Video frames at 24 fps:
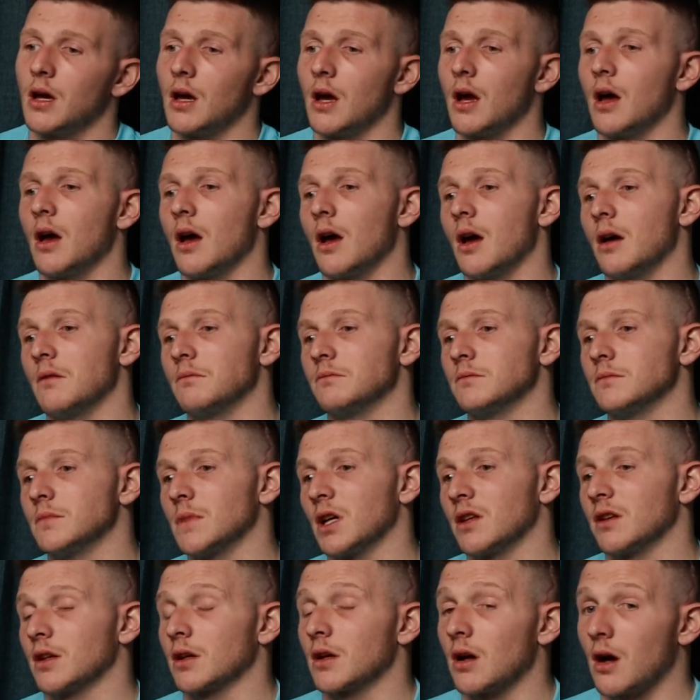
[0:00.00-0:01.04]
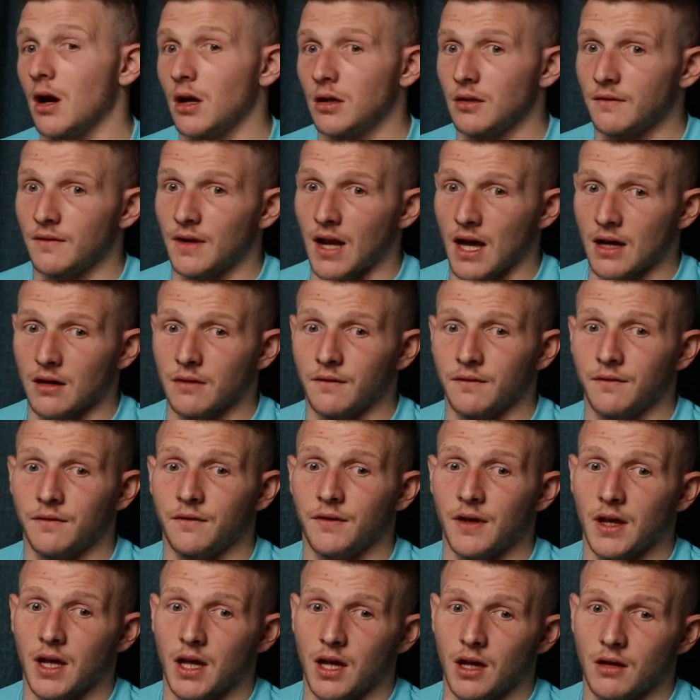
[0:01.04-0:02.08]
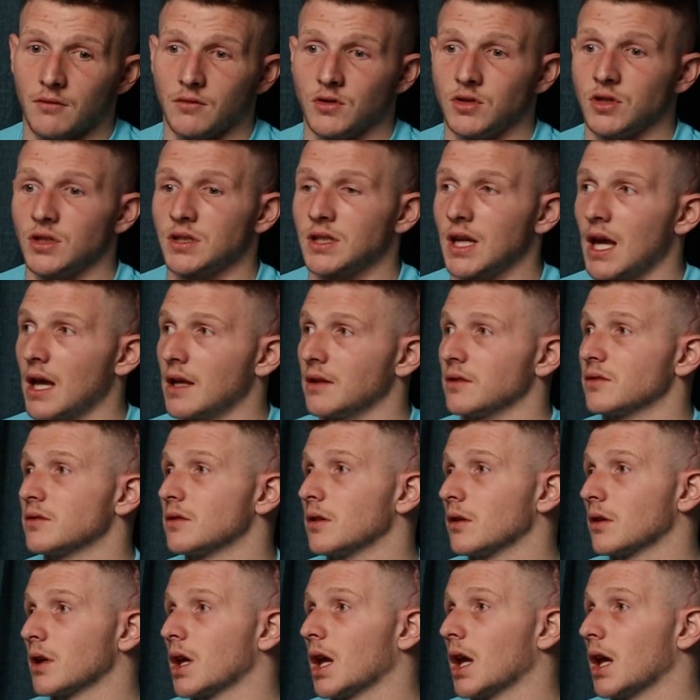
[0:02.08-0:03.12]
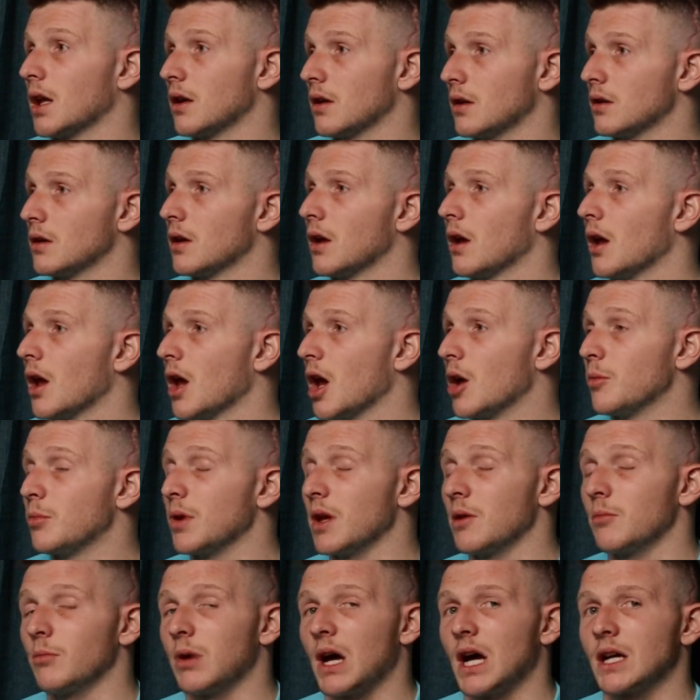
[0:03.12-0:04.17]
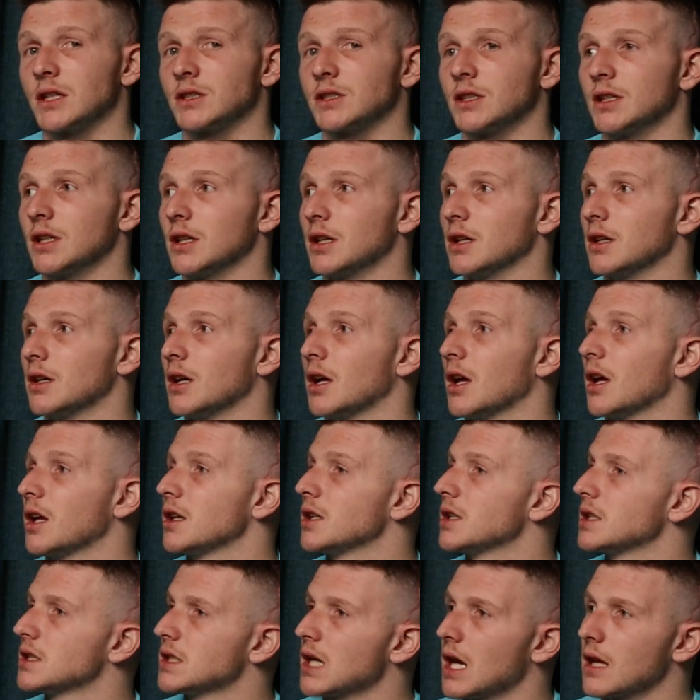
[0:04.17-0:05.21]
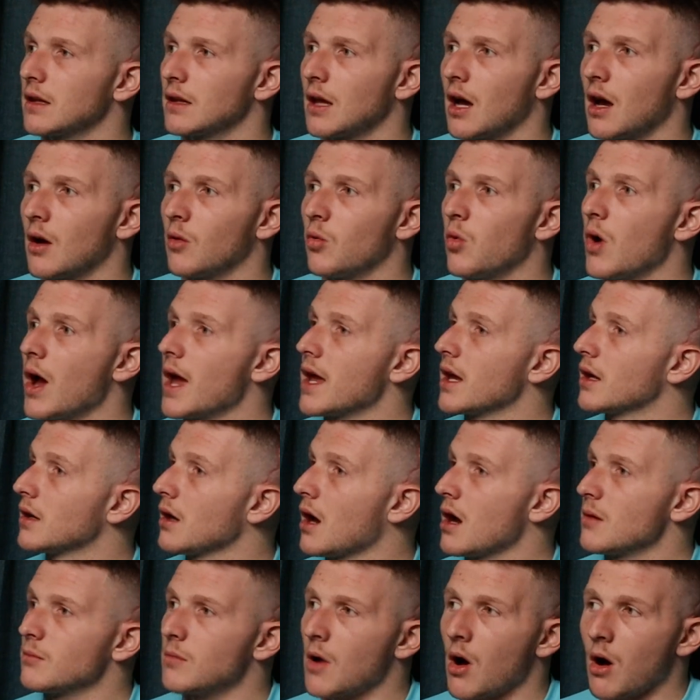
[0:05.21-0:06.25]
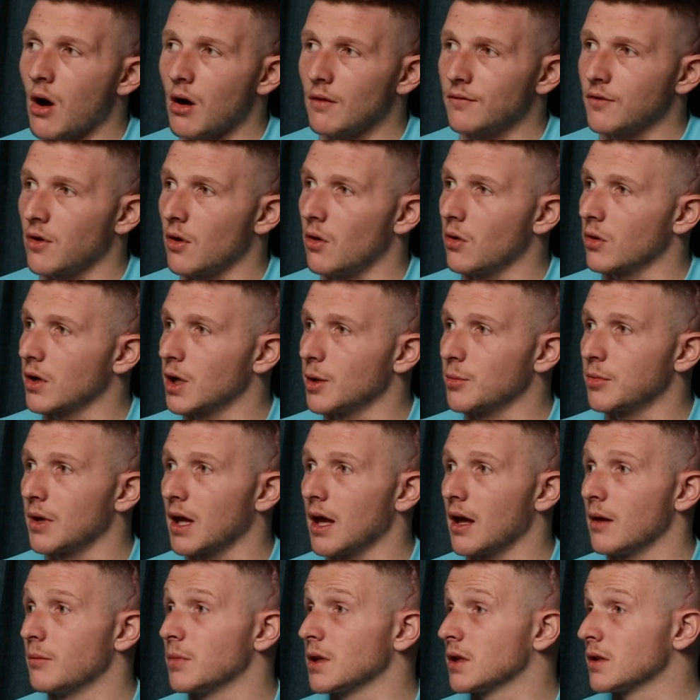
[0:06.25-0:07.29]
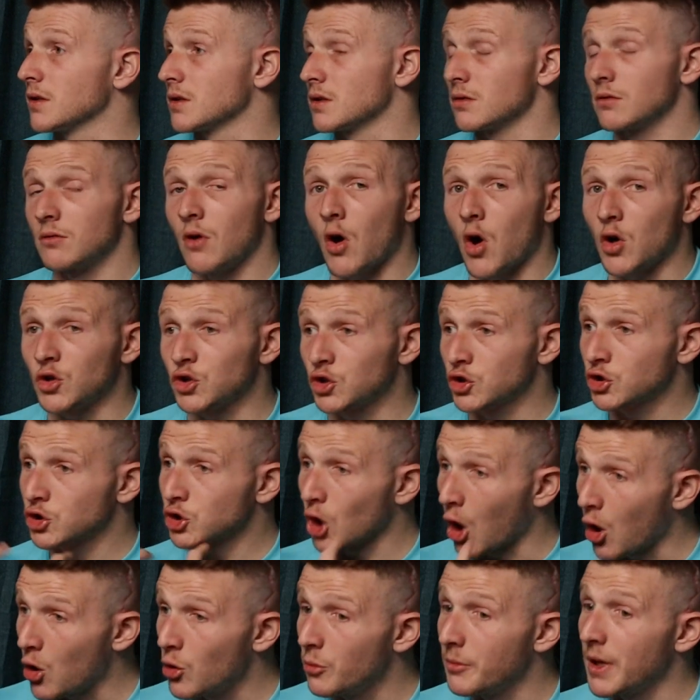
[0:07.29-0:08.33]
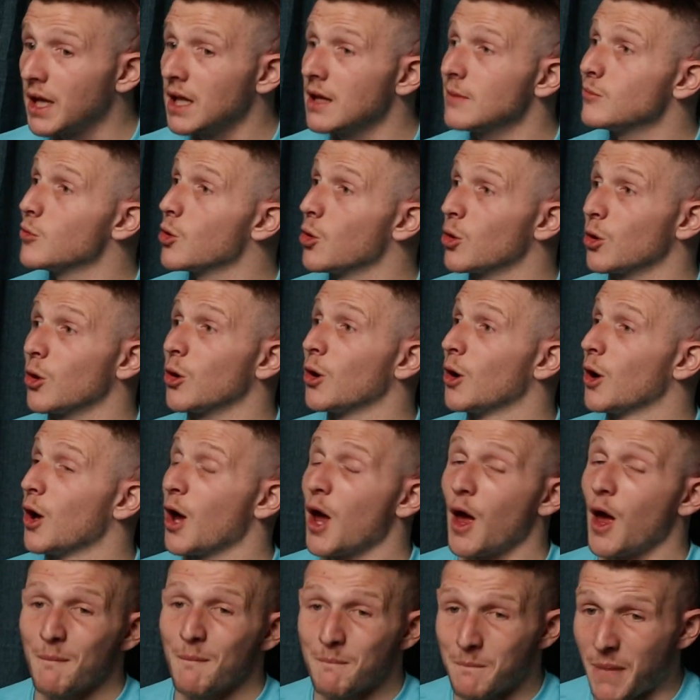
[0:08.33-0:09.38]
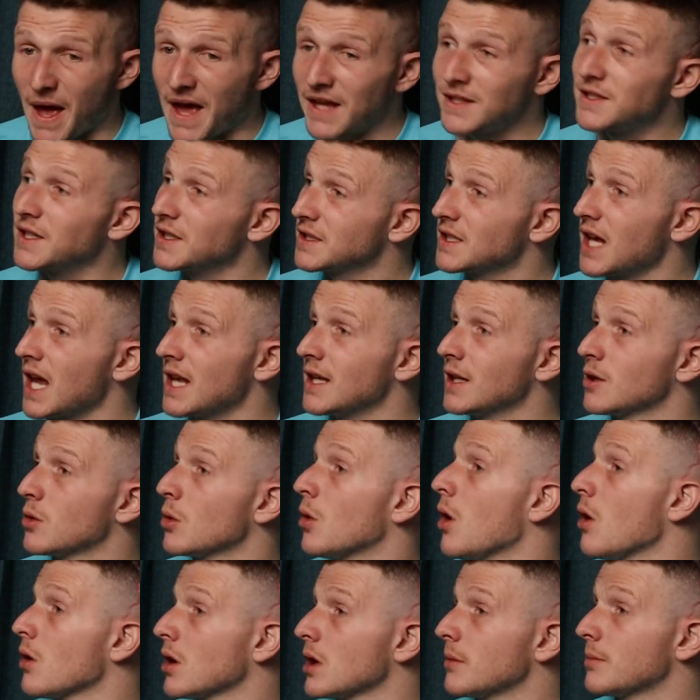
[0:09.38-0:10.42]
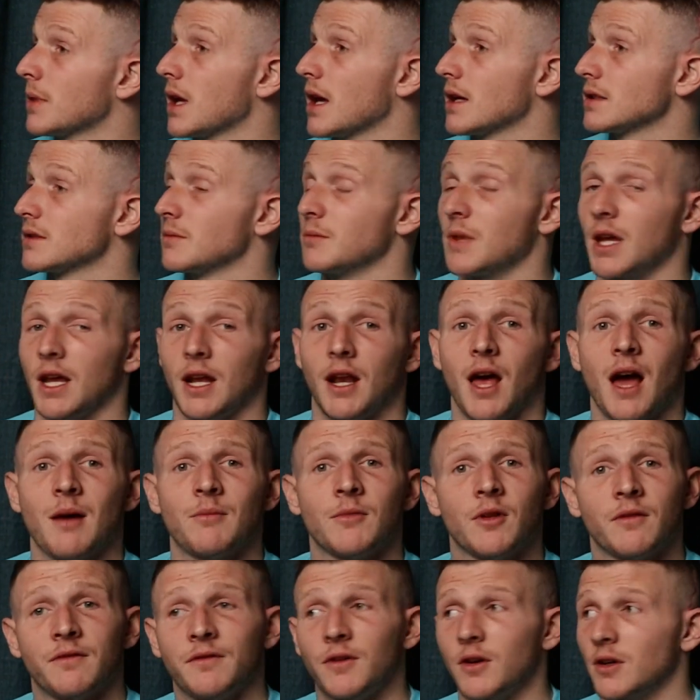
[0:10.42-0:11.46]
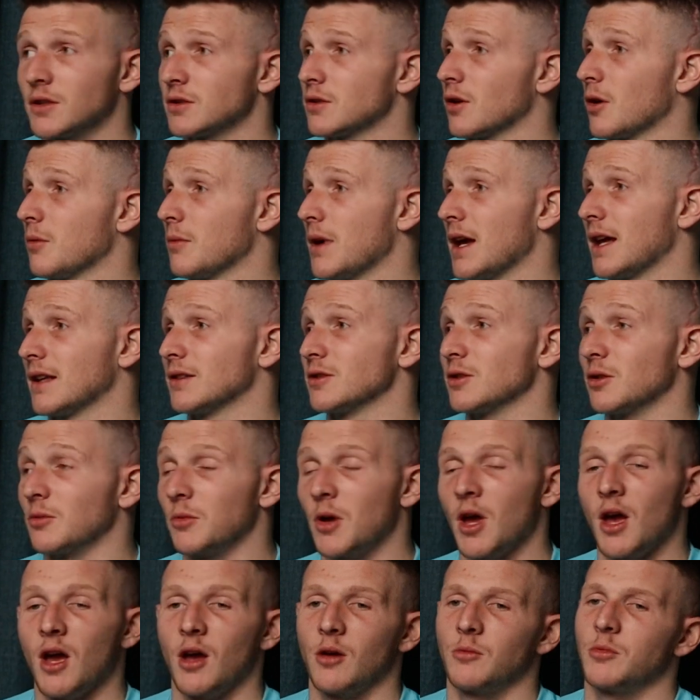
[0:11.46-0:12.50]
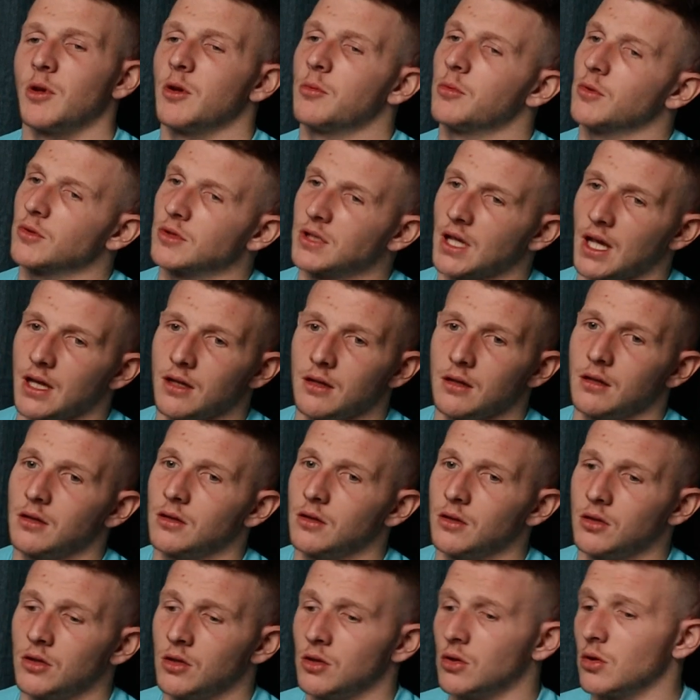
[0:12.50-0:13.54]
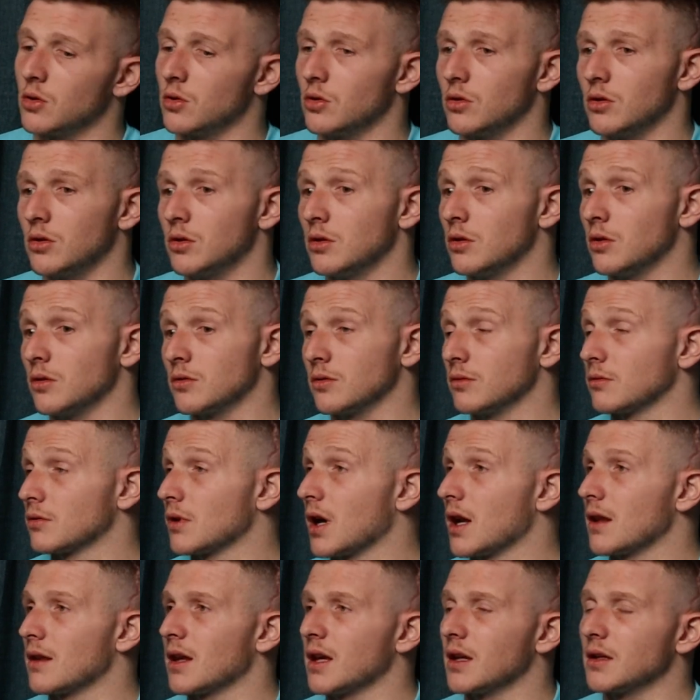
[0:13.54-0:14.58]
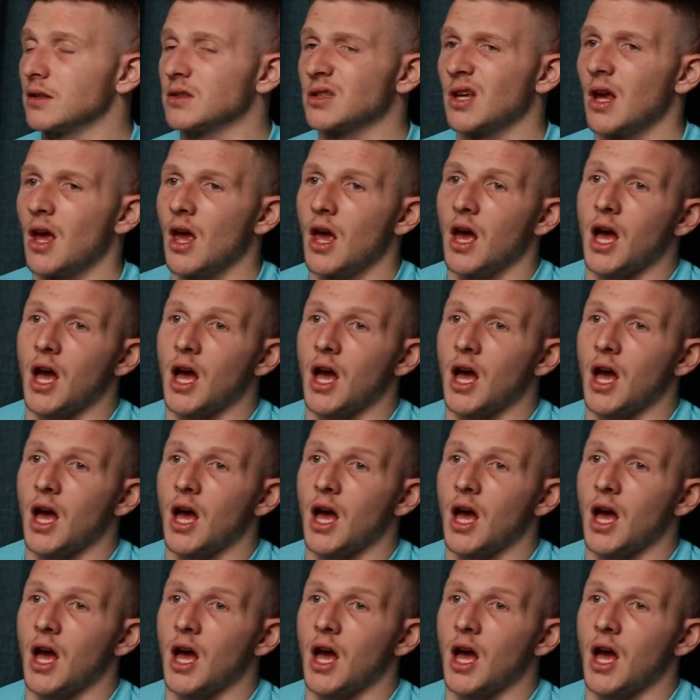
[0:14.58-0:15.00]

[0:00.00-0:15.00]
And the kind of lack of fear and just getting stuck in and being passionate, you take that away and I'm half the hockey player, because there are so many more better technical hockey players than me, and I'm the first old man's up. People say you do some great things.